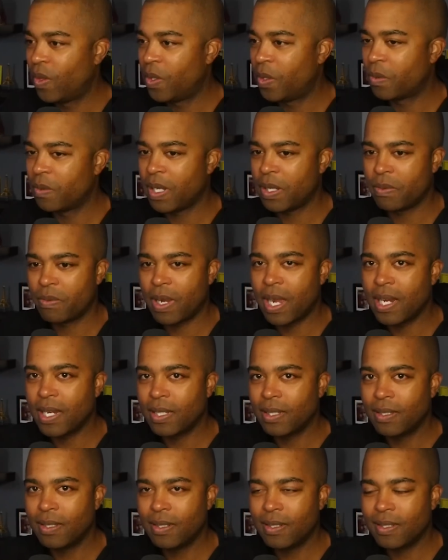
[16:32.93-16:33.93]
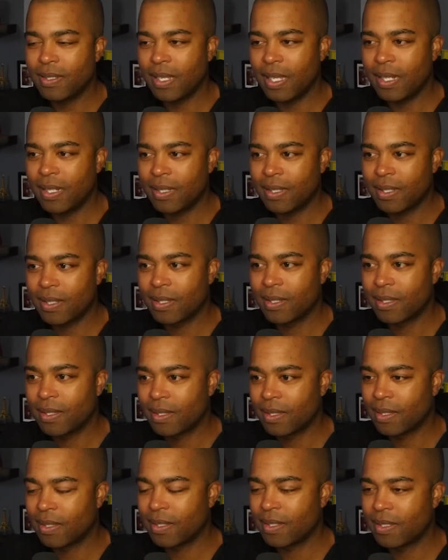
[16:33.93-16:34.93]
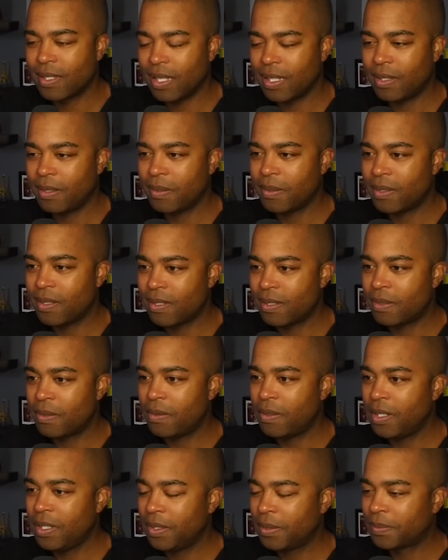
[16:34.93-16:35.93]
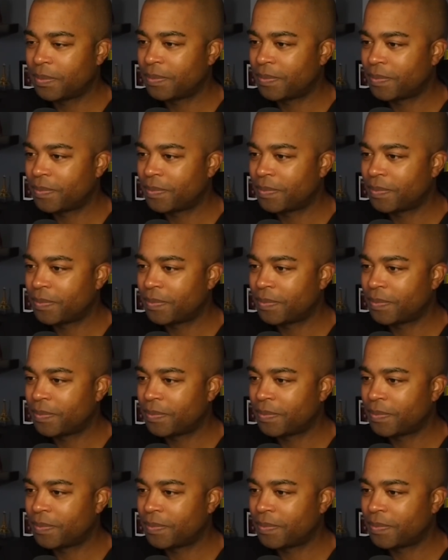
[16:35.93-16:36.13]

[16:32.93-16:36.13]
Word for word: Little Red Riding Hood? Is that is that the, the story?